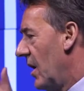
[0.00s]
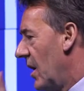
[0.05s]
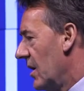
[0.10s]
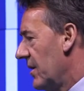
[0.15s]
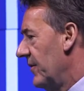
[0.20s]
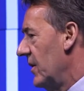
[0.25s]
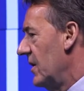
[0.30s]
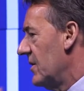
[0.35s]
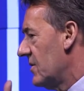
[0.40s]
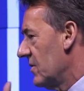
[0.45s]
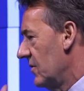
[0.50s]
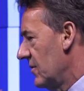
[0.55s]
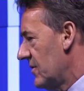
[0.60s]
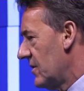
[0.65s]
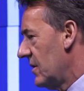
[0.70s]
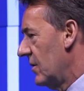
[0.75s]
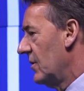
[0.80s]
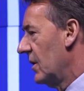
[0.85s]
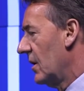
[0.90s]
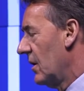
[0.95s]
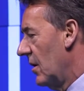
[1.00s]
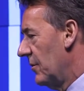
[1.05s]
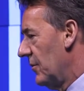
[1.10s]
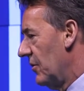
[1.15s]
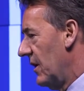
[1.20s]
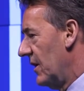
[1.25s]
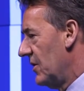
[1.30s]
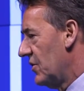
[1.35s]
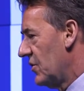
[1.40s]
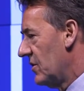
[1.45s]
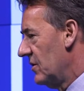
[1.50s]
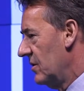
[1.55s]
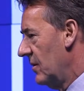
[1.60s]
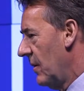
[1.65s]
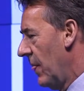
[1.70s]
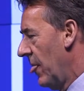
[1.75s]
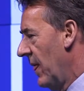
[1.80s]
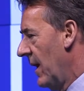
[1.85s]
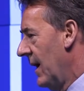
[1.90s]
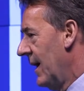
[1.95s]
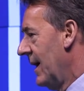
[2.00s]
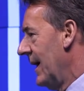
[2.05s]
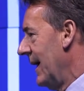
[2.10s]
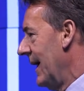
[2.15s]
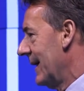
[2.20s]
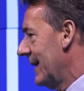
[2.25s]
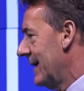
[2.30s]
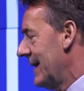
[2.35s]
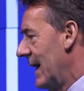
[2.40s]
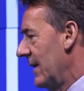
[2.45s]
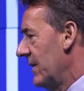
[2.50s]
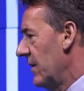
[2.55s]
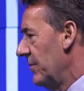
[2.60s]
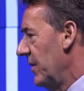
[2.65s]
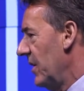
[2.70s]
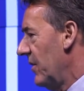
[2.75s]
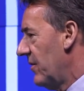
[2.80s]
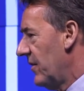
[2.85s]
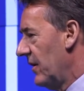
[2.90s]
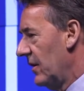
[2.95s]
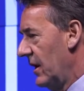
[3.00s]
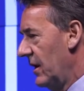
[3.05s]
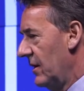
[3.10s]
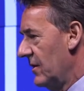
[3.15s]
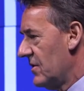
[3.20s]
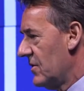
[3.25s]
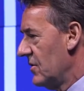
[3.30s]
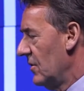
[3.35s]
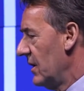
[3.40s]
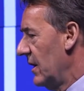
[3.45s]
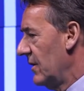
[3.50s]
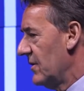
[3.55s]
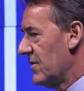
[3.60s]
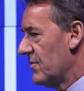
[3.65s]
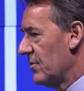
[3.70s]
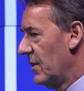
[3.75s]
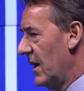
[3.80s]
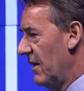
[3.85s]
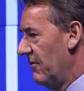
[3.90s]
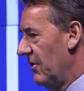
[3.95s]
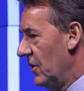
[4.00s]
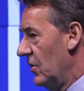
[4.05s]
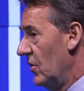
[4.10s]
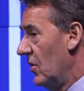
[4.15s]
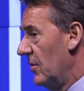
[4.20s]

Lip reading: part of it is also agglomeration. And can there be things done elsewhere in